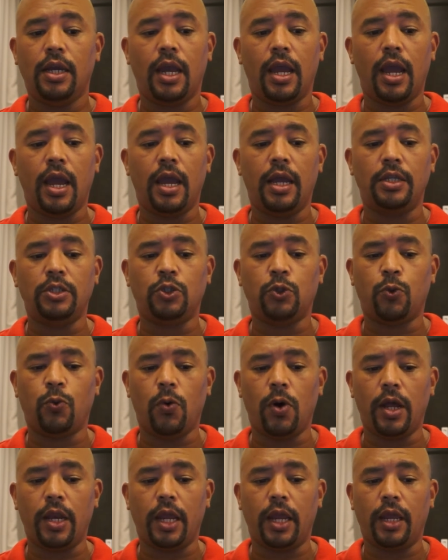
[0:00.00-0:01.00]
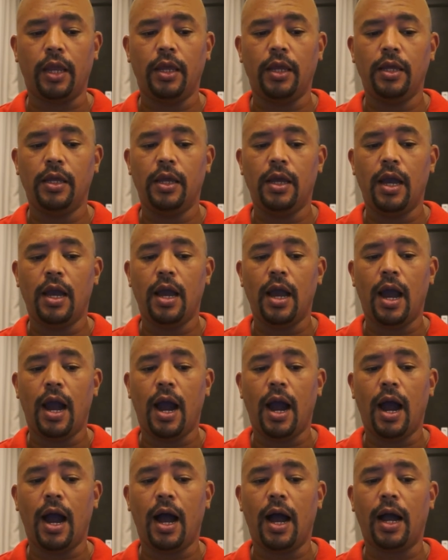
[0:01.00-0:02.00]
And 20,
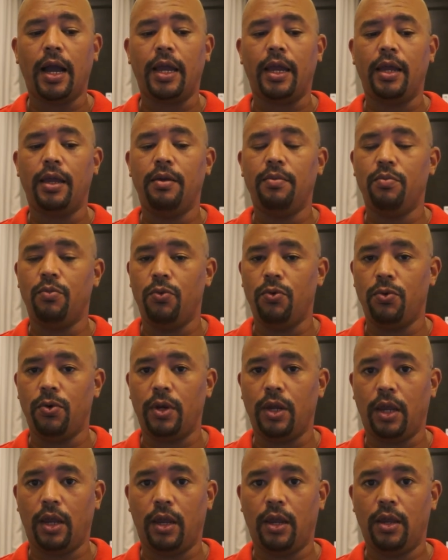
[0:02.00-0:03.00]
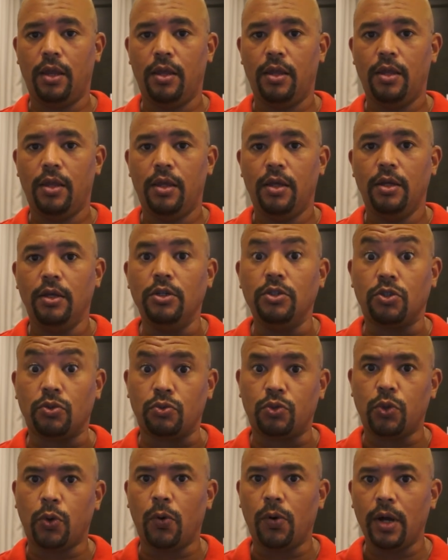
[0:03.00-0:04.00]
hai mui. So
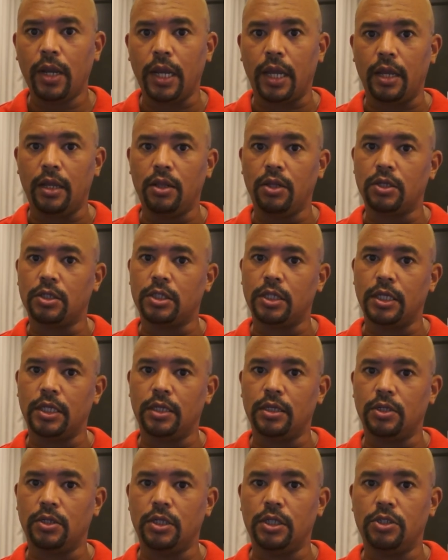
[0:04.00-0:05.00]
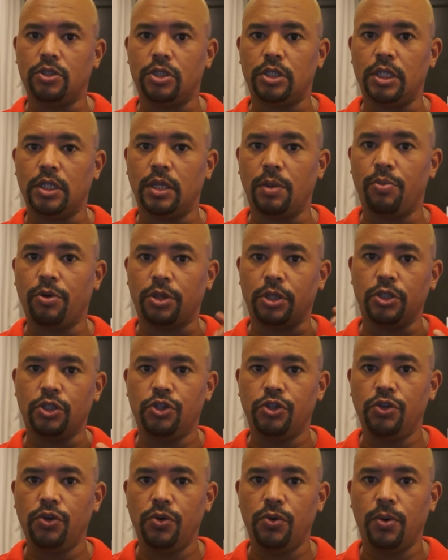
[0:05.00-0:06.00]
20 looks like a little interesting. They put the
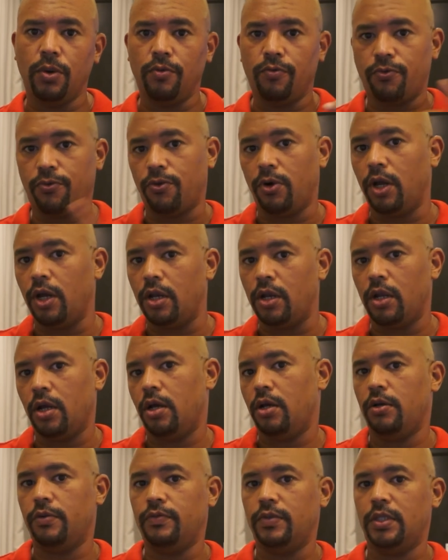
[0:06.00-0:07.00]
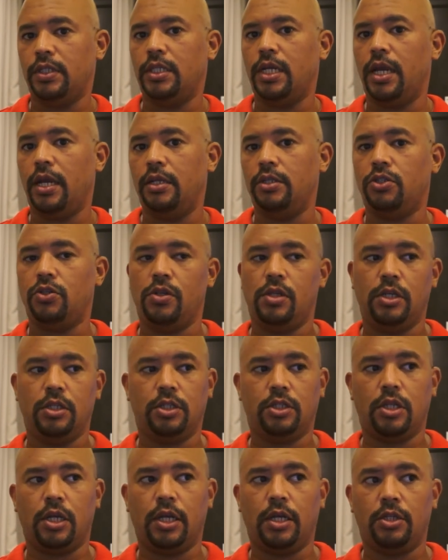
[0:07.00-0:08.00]
2 in front of the 10. So then
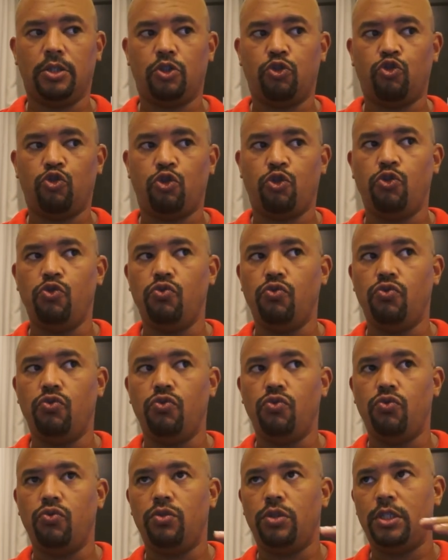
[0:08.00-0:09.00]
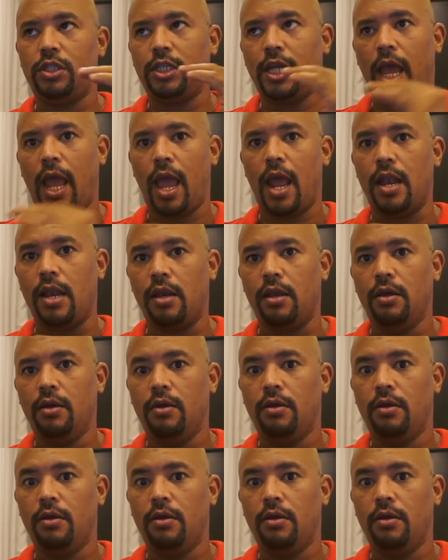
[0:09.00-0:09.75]
it's like 210.